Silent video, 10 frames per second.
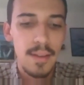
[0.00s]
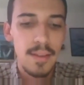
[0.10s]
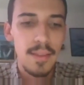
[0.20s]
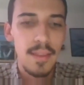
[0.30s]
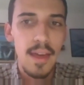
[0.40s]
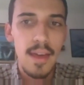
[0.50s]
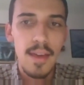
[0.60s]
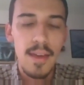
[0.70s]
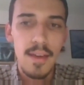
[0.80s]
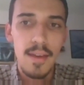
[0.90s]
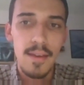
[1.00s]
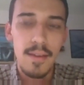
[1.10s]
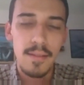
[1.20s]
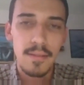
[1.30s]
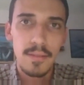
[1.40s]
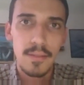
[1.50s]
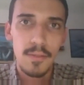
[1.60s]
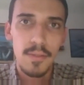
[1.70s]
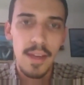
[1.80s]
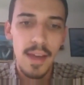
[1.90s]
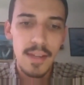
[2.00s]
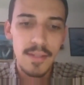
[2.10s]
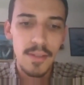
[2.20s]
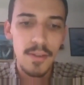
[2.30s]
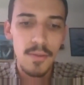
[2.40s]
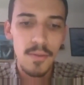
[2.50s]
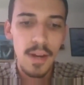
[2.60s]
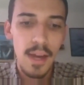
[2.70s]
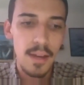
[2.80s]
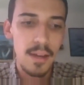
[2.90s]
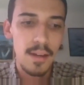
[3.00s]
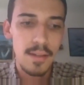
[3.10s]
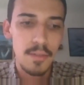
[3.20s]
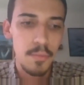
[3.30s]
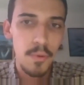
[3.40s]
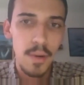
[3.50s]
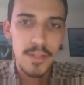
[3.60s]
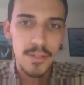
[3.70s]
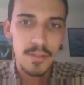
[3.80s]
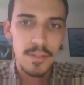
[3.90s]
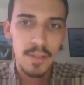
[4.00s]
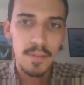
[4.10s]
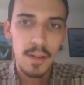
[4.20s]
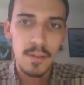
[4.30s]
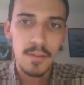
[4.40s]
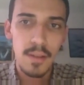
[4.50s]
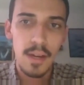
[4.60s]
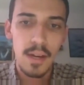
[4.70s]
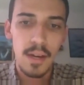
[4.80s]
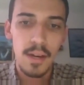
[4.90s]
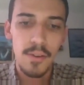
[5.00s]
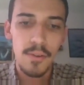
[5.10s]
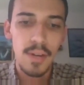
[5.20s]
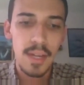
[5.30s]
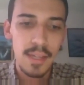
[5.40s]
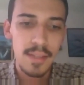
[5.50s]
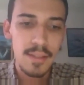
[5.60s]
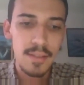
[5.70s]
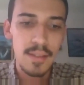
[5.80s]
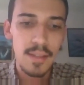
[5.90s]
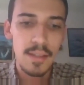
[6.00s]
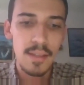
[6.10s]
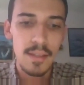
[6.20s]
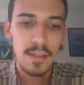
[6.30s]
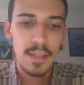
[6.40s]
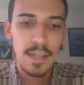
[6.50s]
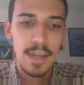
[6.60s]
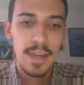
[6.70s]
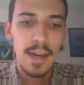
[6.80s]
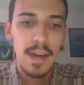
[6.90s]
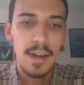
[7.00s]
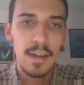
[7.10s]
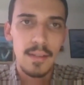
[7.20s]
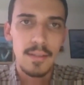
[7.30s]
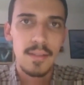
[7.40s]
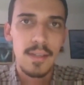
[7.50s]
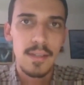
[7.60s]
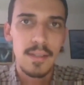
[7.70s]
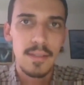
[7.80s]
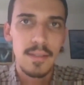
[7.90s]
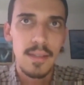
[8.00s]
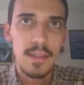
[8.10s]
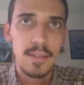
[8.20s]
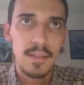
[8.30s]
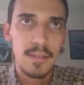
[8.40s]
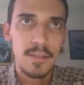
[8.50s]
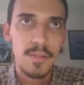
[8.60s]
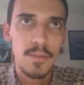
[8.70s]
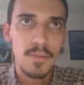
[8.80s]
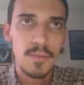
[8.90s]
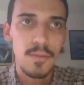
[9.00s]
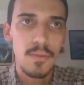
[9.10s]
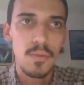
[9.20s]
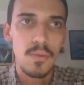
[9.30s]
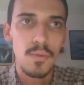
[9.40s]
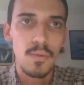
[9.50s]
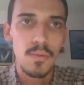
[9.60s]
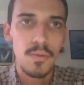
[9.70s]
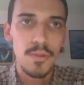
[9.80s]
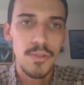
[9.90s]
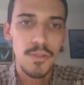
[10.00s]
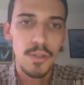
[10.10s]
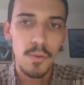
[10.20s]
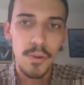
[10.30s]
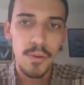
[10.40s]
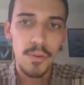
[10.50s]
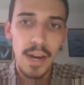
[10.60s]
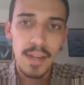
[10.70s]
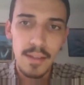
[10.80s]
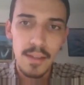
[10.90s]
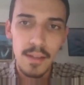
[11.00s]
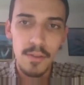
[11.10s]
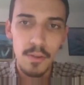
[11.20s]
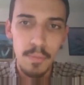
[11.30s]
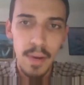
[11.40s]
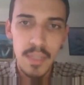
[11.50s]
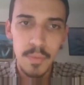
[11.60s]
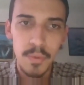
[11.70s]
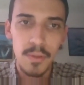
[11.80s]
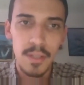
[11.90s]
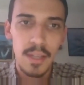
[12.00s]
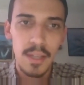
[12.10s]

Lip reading: they they ask you like some questions about your identity. They tell you to show your ID, your passport,